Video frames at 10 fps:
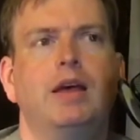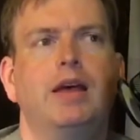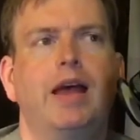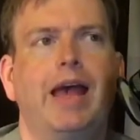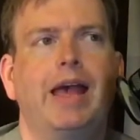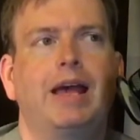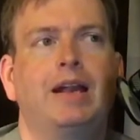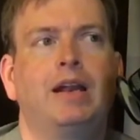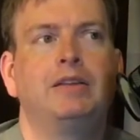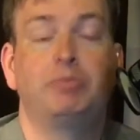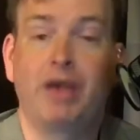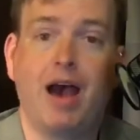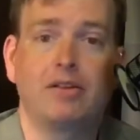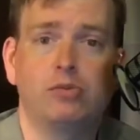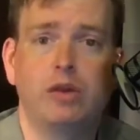And to be
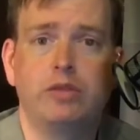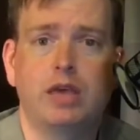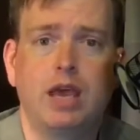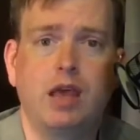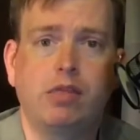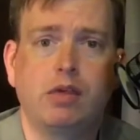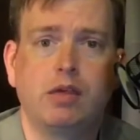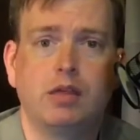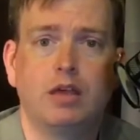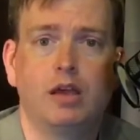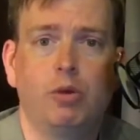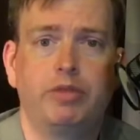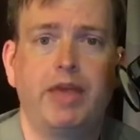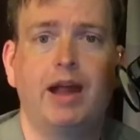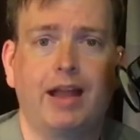honest with you, Keith, with
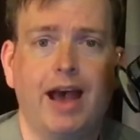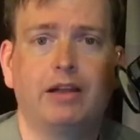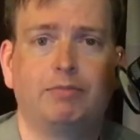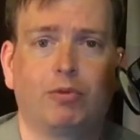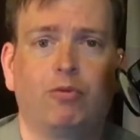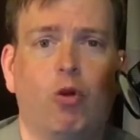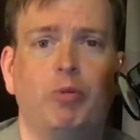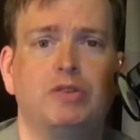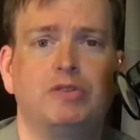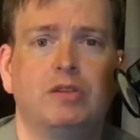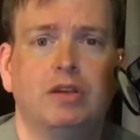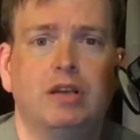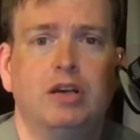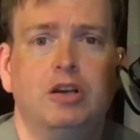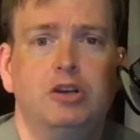that kind of performance,
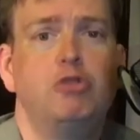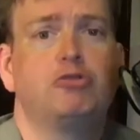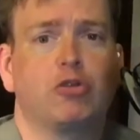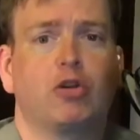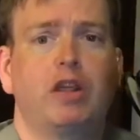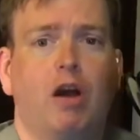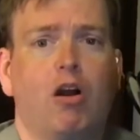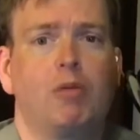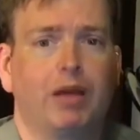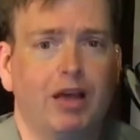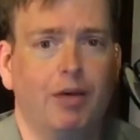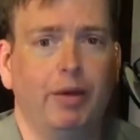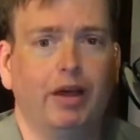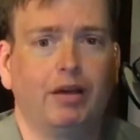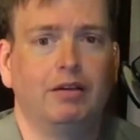you truly are
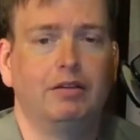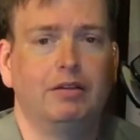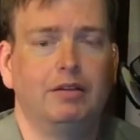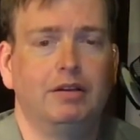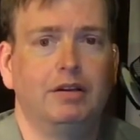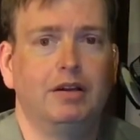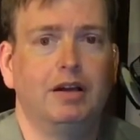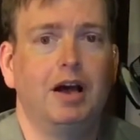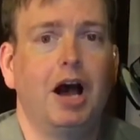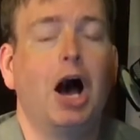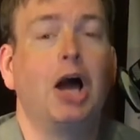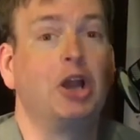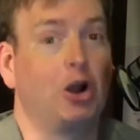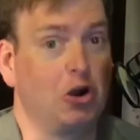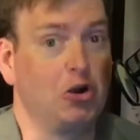becoming an
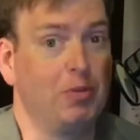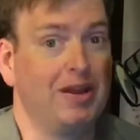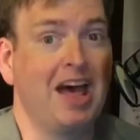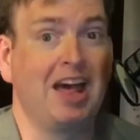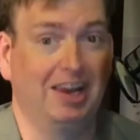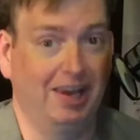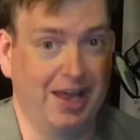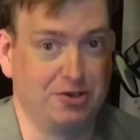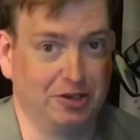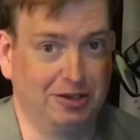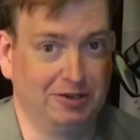urban legend.